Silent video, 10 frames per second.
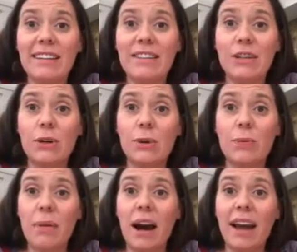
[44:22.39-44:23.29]
to
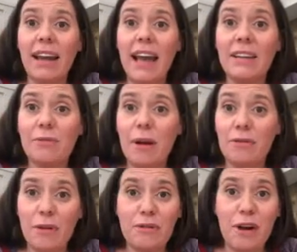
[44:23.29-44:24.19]
my end of my
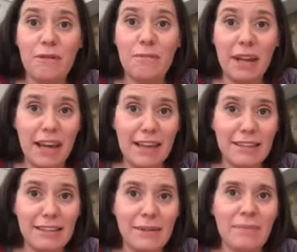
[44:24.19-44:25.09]
45
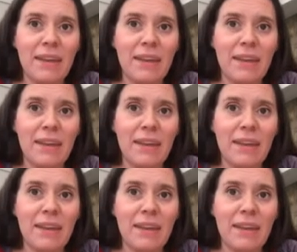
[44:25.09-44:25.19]
minutes.